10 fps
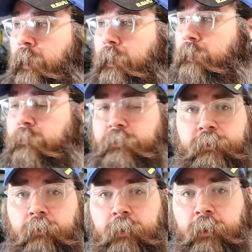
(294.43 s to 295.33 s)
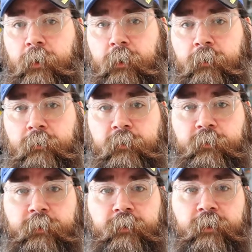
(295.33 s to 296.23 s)
I don't know what's going on,
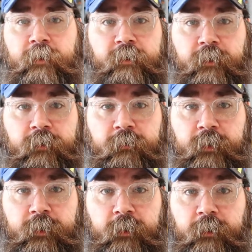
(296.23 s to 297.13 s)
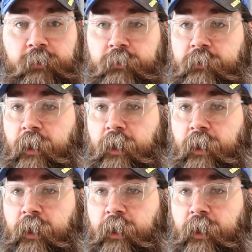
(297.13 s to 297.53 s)
especially in this country here,